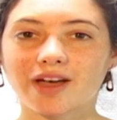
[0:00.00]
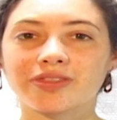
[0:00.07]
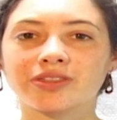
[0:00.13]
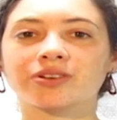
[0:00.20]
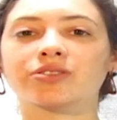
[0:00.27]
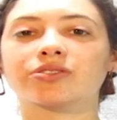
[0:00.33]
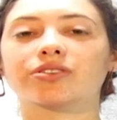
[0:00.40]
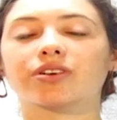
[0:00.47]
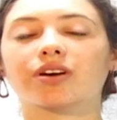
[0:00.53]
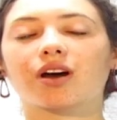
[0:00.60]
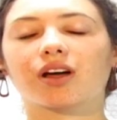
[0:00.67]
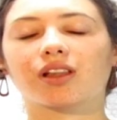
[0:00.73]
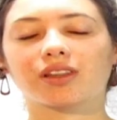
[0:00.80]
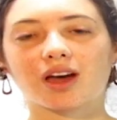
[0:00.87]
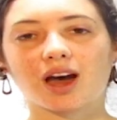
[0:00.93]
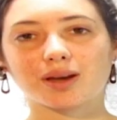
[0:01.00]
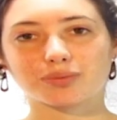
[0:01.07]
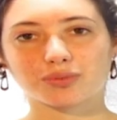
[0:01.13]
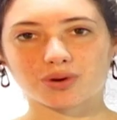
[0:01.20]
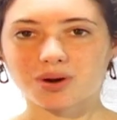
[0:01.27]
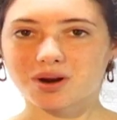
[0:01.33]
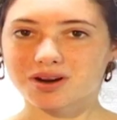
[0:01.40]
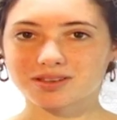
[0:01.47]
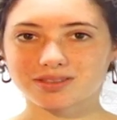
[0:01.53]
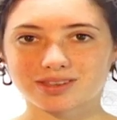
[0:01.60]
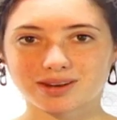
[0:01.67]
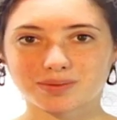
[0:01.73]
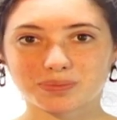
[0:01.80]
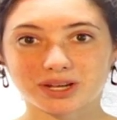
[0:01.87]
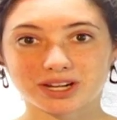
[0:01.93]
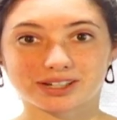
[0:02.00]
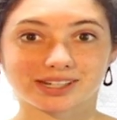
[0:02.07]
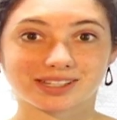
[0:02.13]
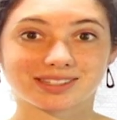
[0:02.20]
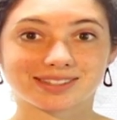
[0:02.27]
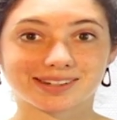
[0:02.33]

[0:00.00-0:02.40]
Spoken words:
and there's a lot more than periods